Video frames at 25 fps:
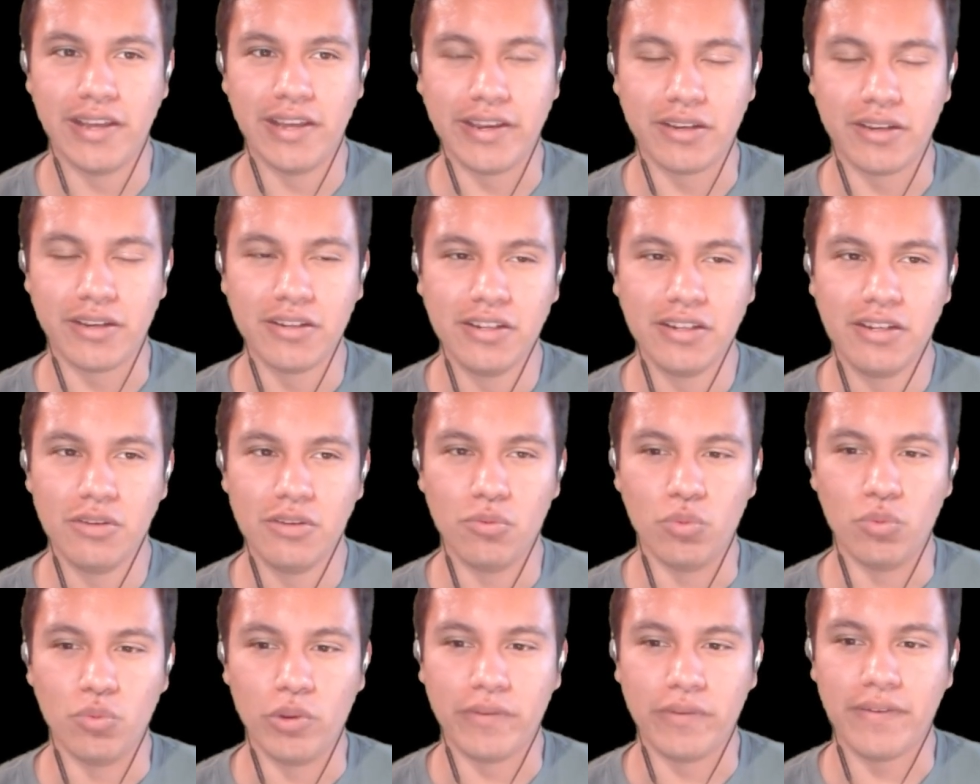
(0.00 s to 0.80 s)
Like,
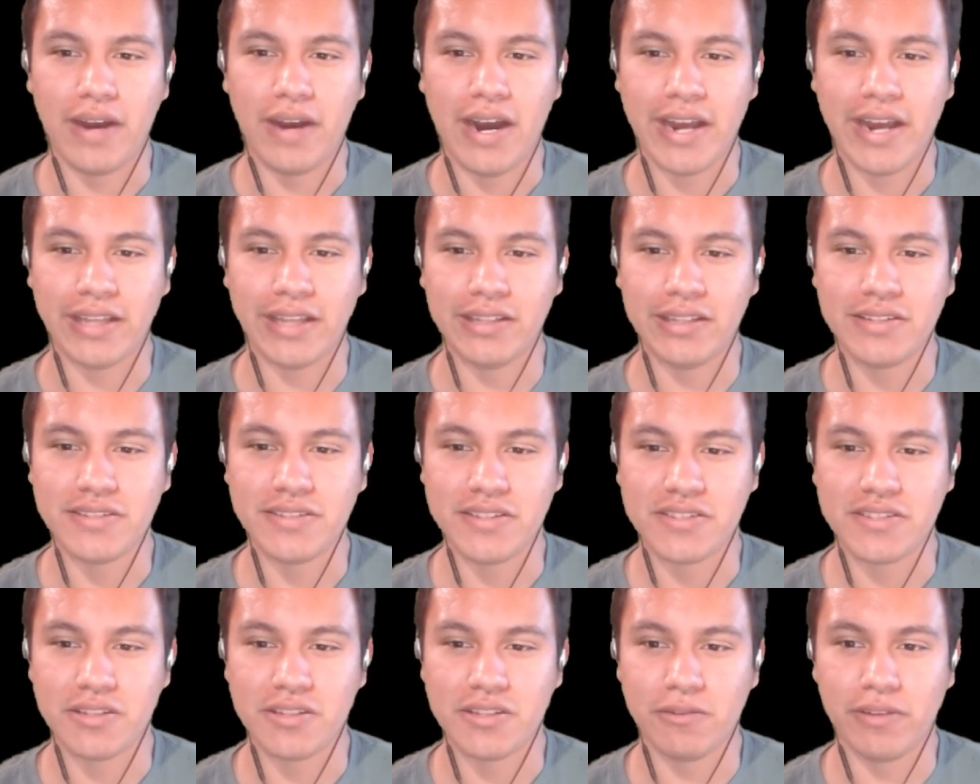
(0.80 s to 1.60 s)
with
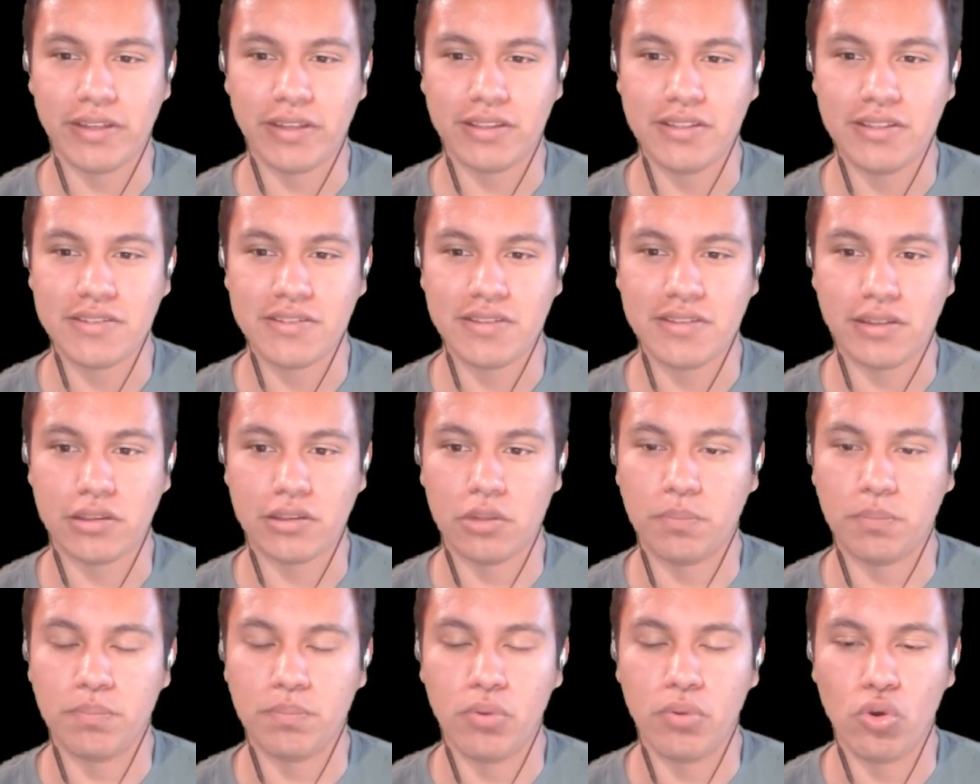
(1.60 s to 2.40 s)
islands and stuff like this,
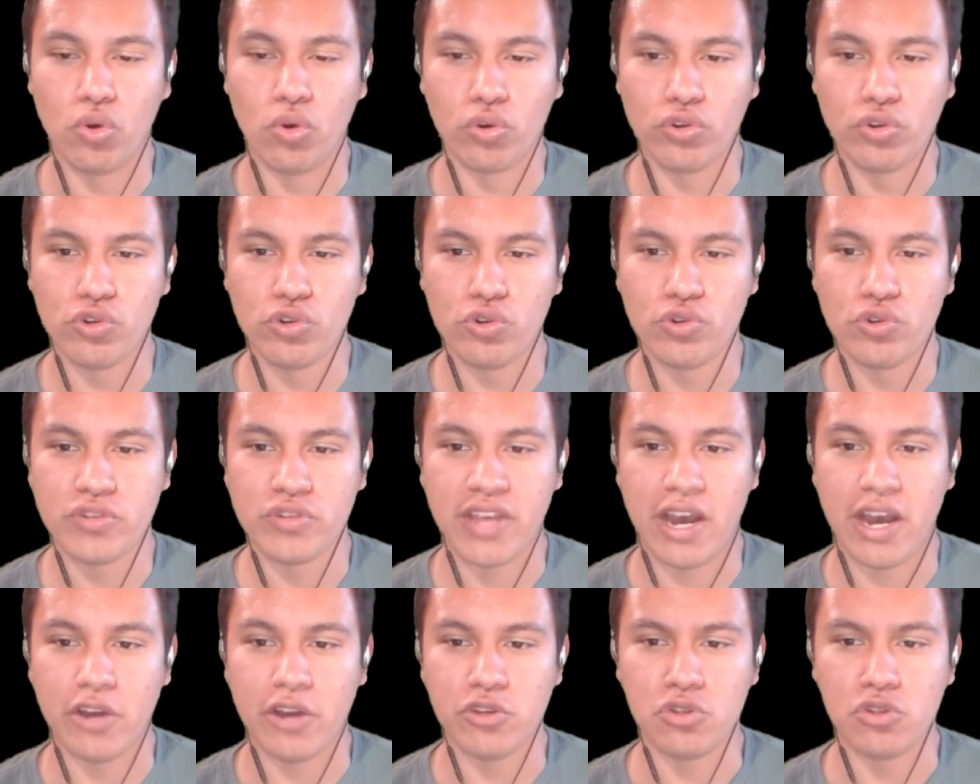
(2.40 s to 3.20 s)
like the
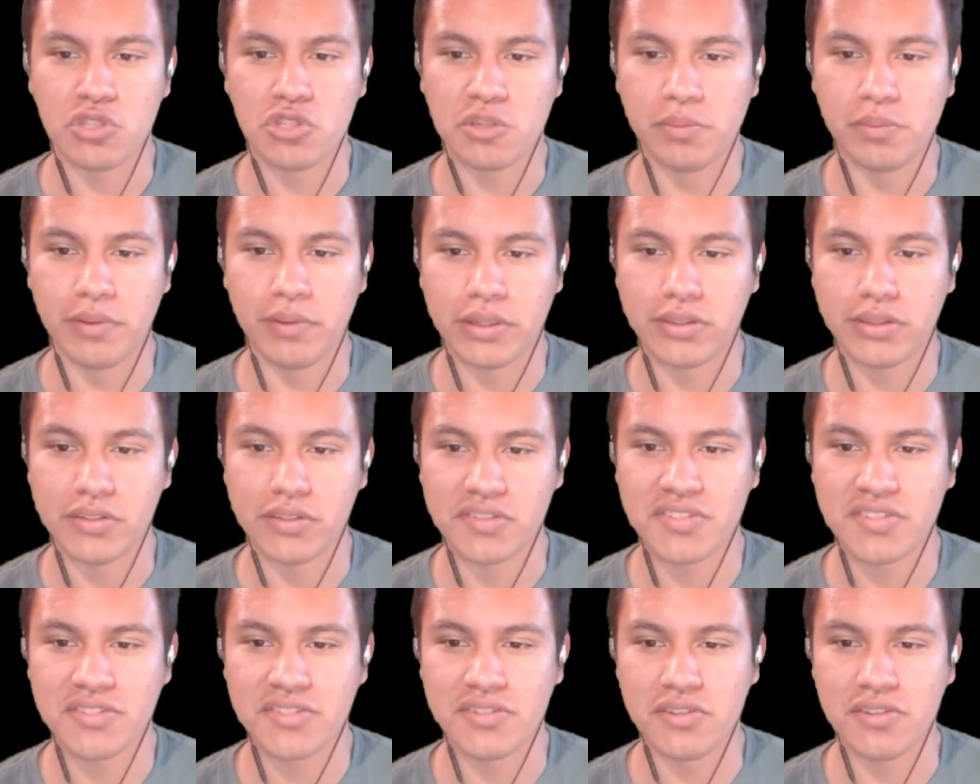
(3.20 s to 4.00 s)
borders, how you split
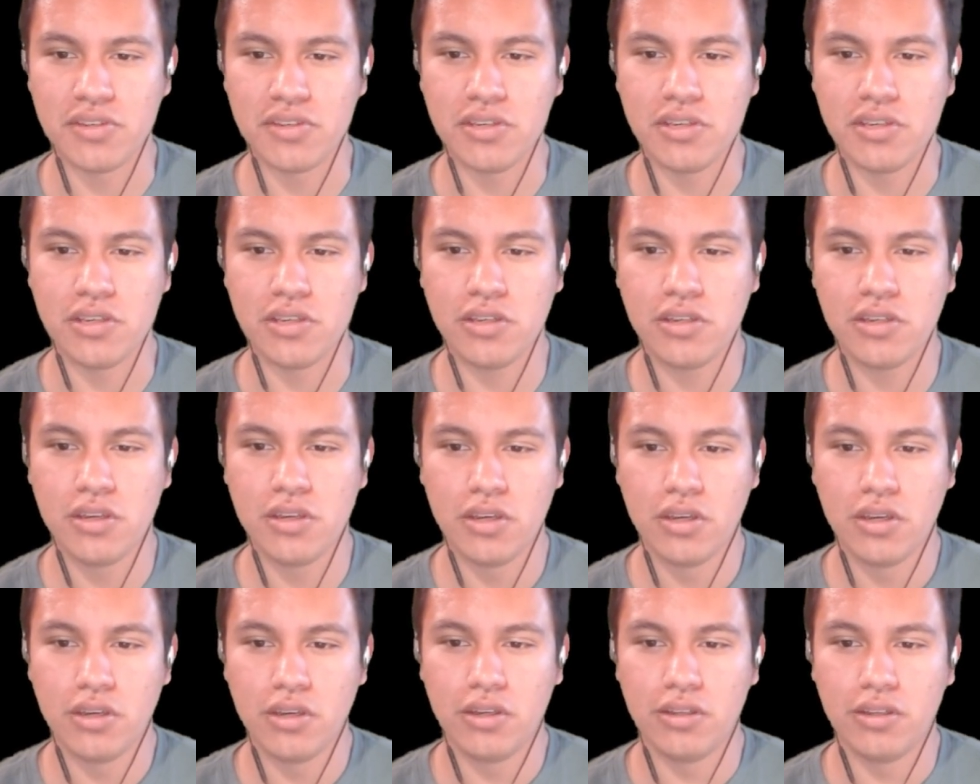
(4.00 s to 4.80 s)
the
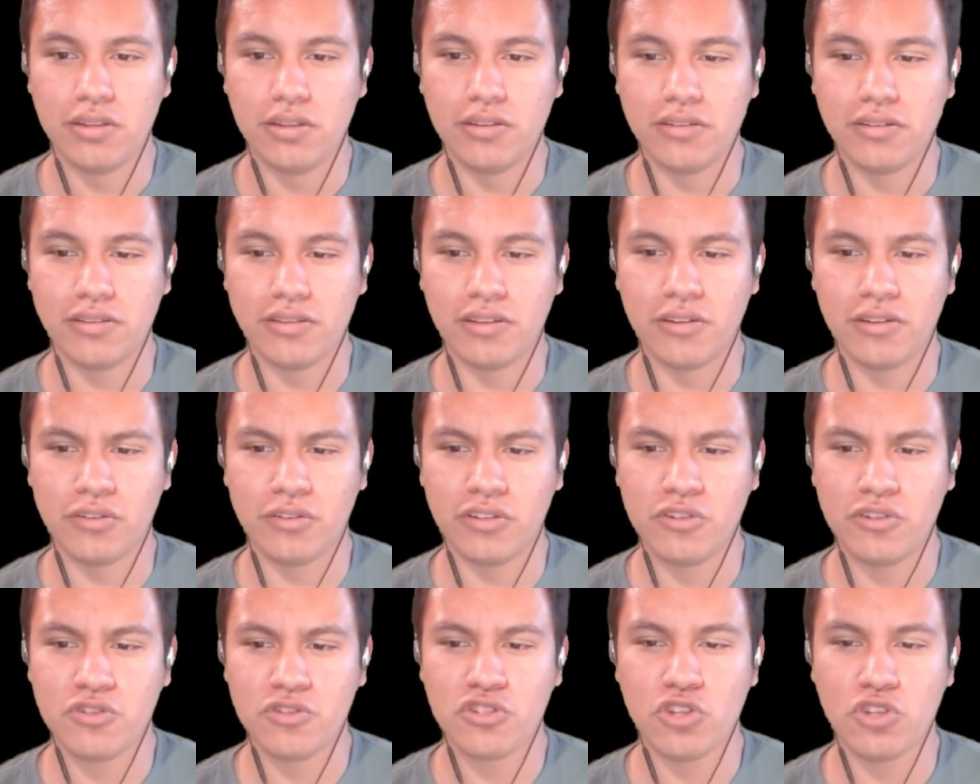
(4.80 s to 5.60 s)
sea,
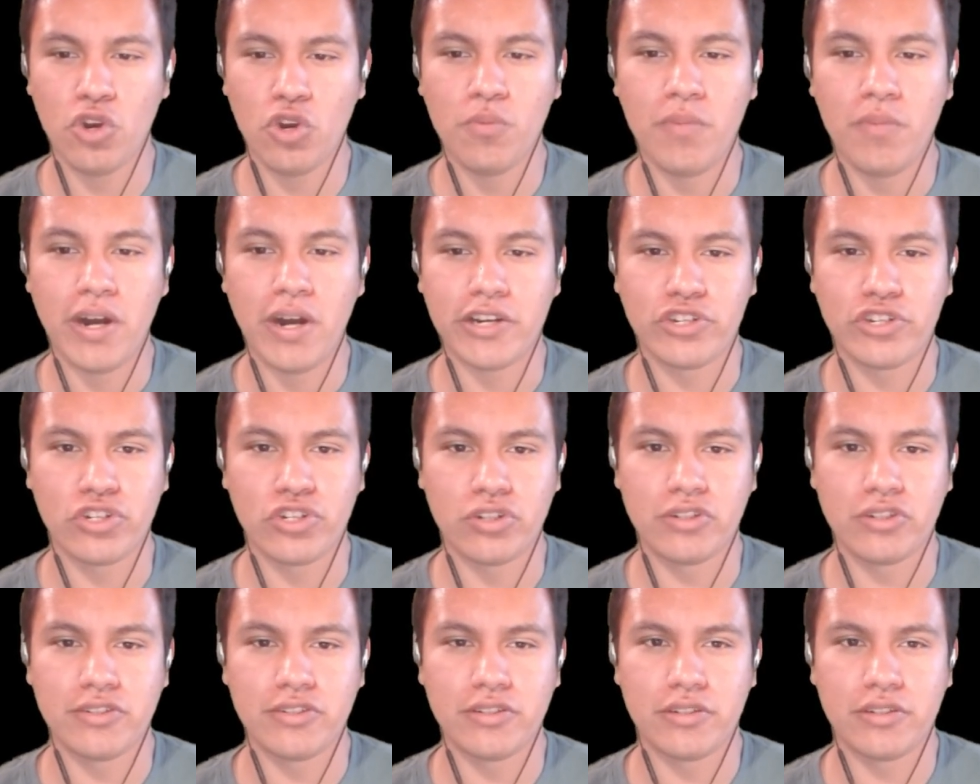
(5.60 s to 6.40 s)
there's so
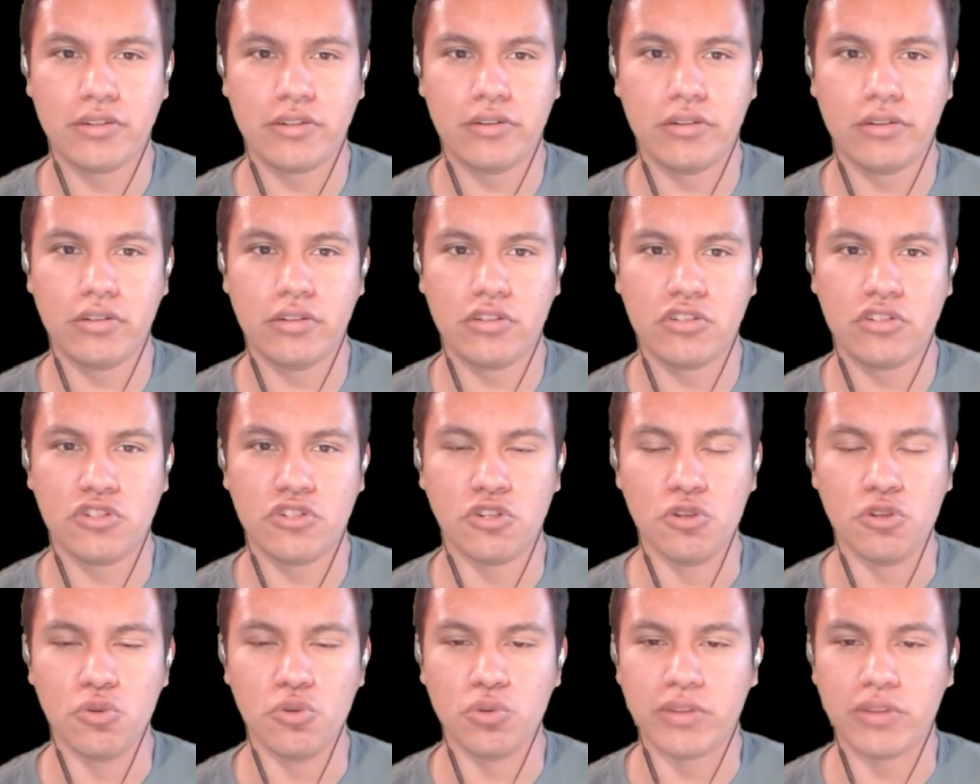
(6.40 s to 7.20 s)
much
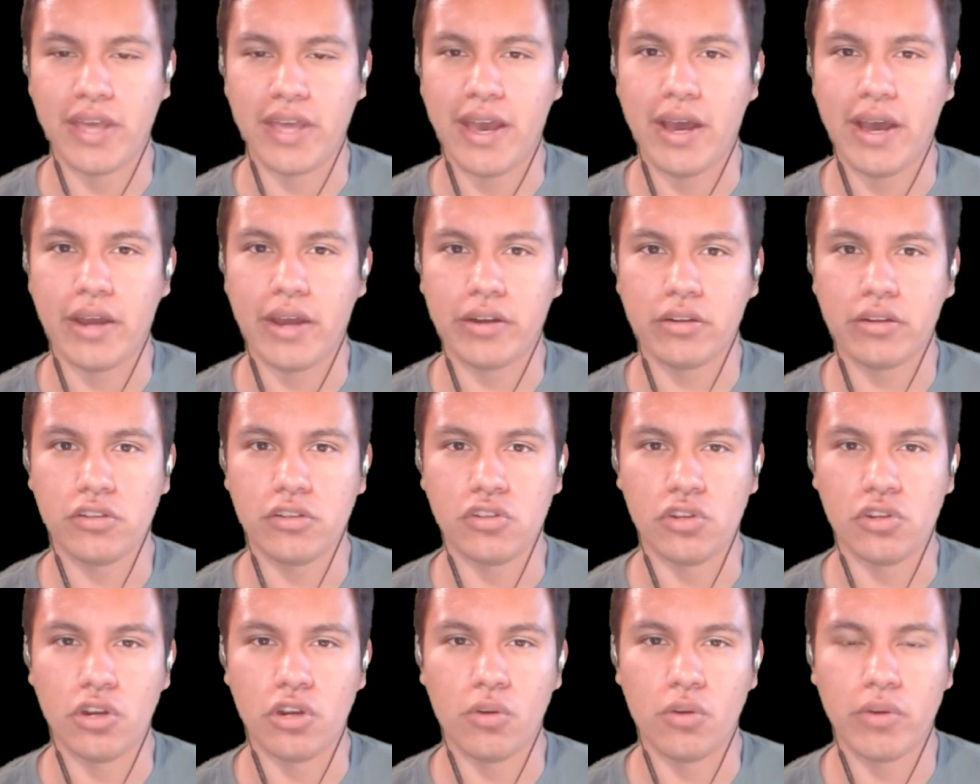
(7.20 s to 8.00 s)
to that,
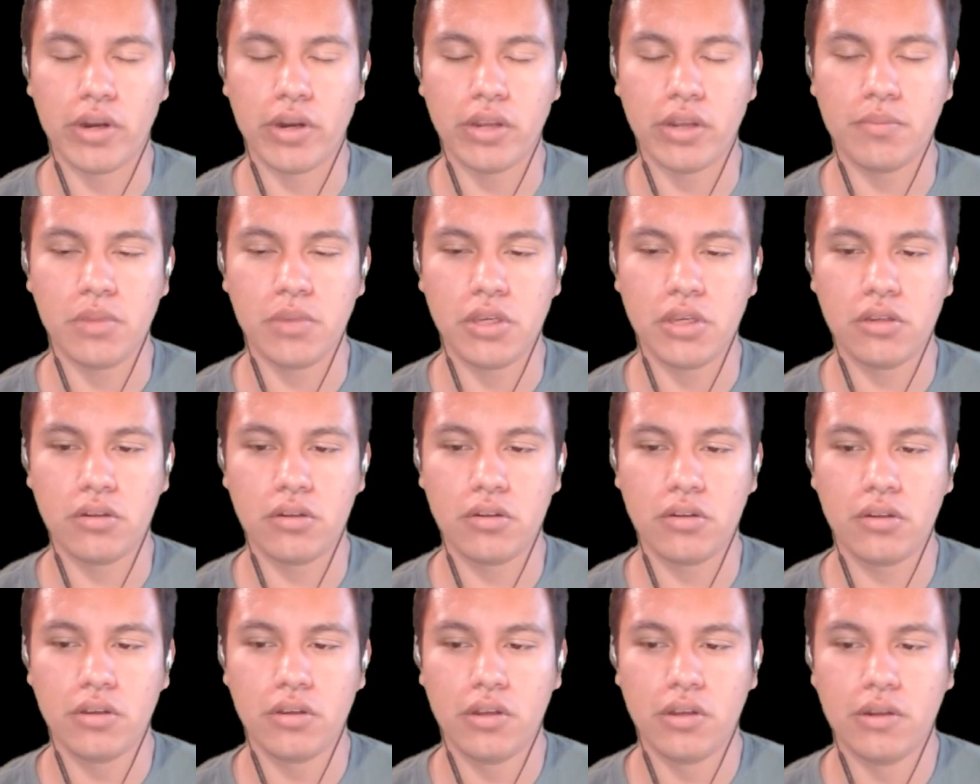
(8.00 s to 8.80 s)
you know what I
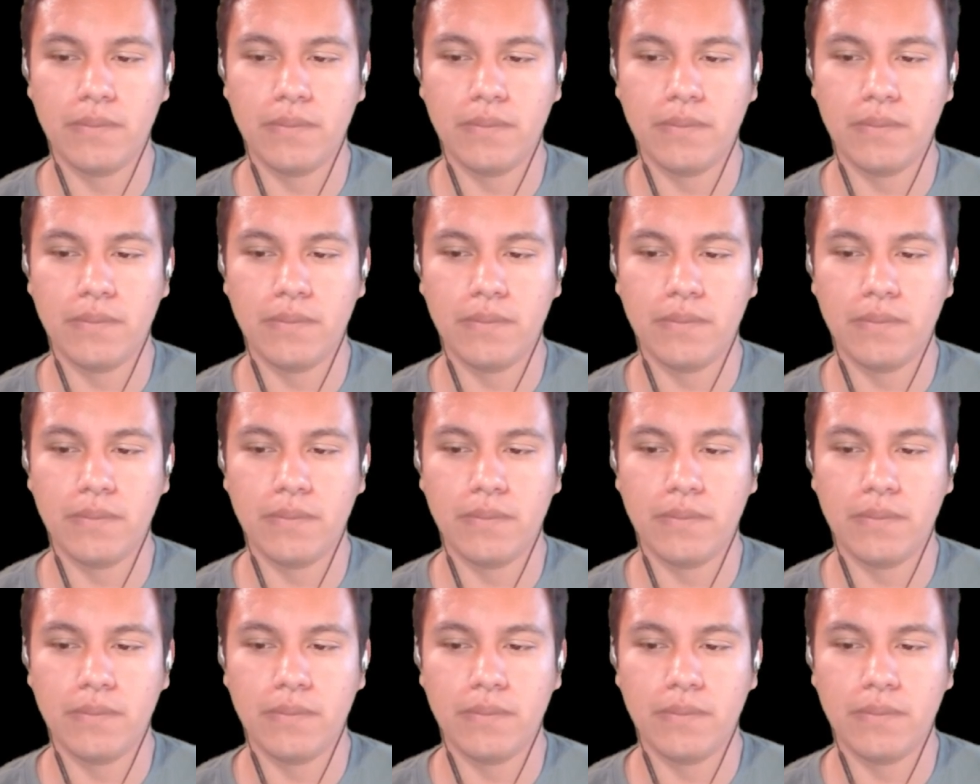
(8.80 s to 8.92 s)
mean?